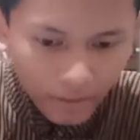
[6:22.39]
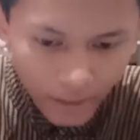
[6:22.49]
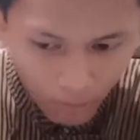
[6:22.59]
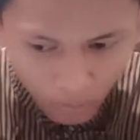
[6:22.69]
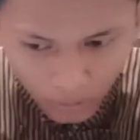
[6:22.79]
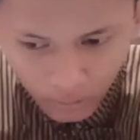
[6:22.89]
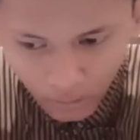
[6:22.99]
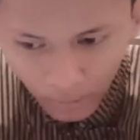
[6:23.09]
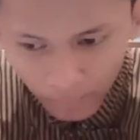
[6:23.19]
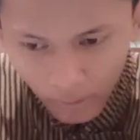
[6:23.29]
they
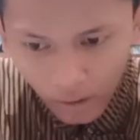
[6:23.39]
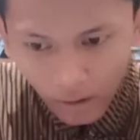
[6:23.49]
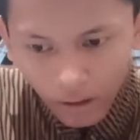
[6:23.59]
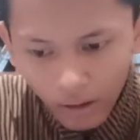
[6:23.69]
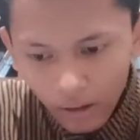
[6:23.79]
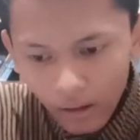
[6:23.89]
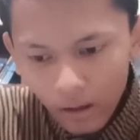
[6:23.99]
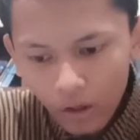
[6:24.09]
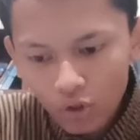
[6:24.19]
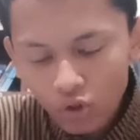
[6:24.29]
will
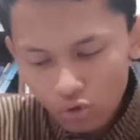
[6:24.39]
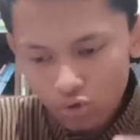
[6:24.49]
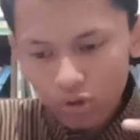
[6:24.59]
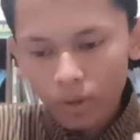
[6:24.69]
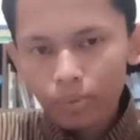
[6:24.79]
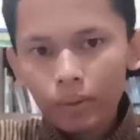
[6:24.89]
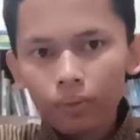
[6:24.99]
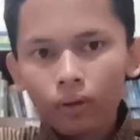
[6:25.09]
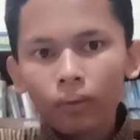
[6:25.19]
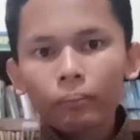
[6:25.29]
go to other
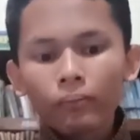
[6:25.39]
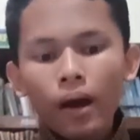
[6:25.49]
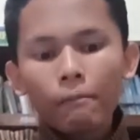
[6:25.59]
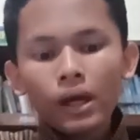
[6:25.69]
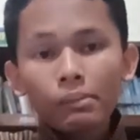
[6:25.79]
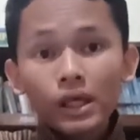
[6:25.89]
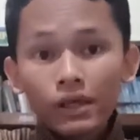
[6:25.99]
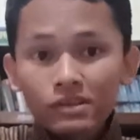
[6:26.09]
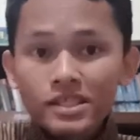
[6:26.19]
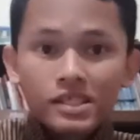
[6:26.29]
people, maybe
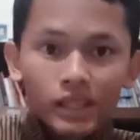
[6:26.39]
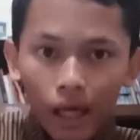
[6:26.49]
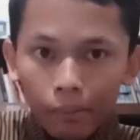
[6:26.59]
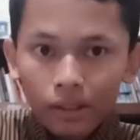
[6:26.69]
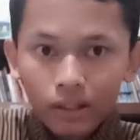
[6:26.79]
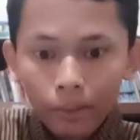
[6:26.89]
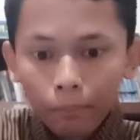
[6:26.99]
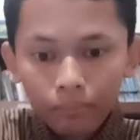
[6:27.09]
even scamming them,